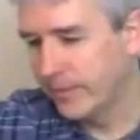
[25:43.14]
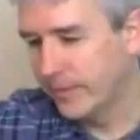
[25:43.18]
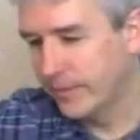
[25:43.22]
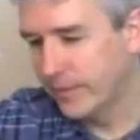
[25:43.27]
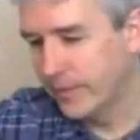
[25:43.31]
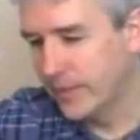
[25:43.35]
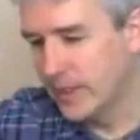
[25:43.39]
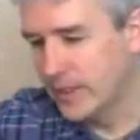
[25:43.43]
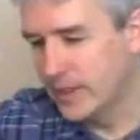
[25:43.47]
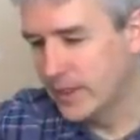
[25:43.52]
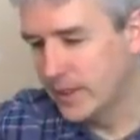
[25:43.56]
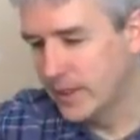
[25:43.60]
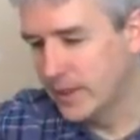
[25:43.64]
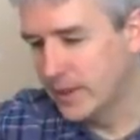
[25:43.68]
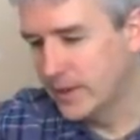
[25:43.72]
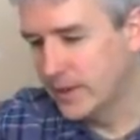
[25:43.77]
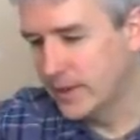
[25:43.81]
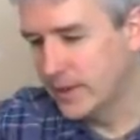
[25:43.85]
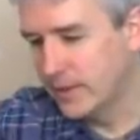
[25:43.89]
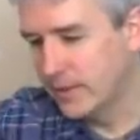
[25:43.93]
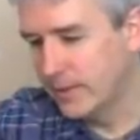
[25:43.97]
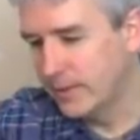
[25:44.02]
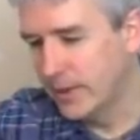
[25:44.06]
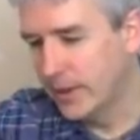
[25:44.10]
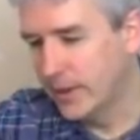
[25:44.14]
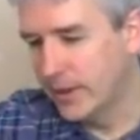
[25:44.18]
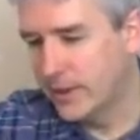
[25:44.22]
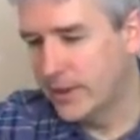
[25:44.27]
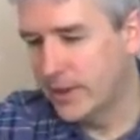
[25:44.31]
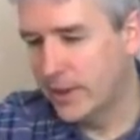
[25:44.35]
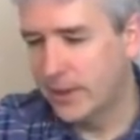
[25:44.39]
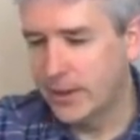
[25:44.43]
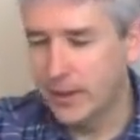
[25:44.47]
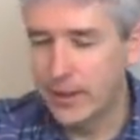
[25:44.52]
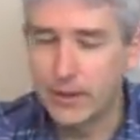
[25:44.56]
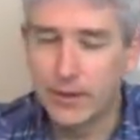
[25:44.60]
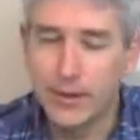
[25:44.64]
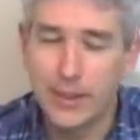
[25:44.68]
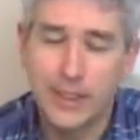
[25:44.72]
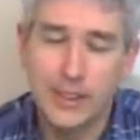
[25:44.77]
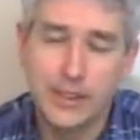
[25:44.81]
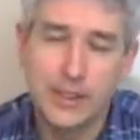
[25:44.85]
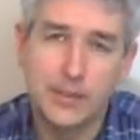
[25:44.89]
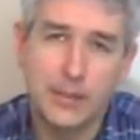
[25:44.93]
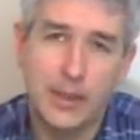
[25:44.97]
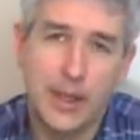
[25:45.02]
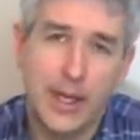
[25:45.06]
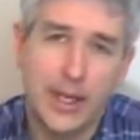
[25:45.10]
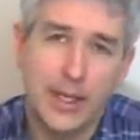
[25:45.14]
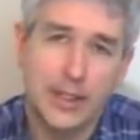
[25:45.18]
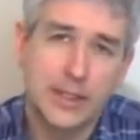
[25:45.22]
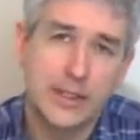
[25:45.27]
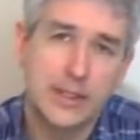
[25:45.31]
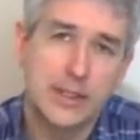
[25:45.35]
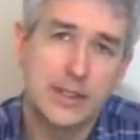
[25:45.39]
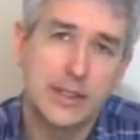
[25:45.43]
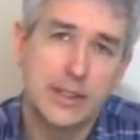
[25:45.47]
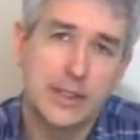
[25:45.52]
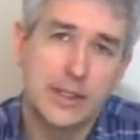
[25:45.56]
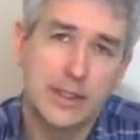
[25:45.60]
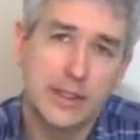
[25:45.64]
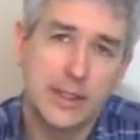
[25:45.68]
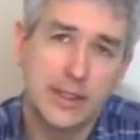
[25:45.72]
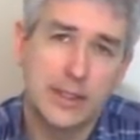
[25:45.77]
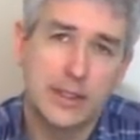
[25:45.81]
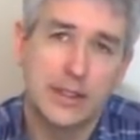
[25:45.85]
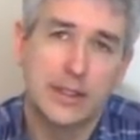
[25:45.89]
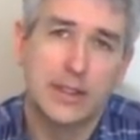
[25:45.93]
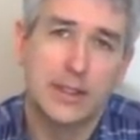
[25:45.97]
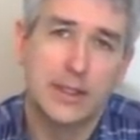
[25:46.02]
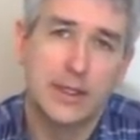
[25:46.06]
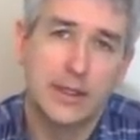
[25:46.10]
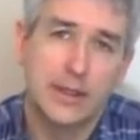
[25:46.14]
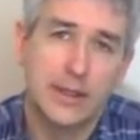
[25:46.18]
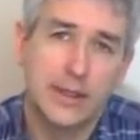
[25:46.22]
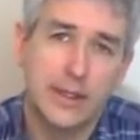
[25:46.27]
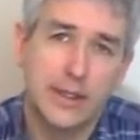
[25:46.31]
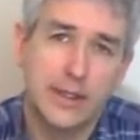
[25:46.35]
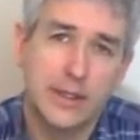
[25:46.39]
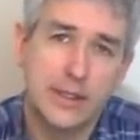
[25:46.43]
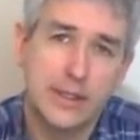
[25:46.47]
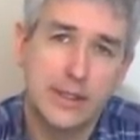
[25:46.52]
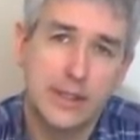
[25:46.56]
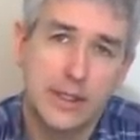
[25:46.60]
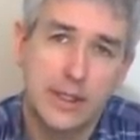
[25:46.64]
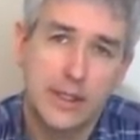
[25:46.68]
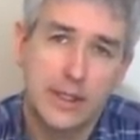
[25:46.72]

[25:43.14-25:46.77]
This is military grade specs on this,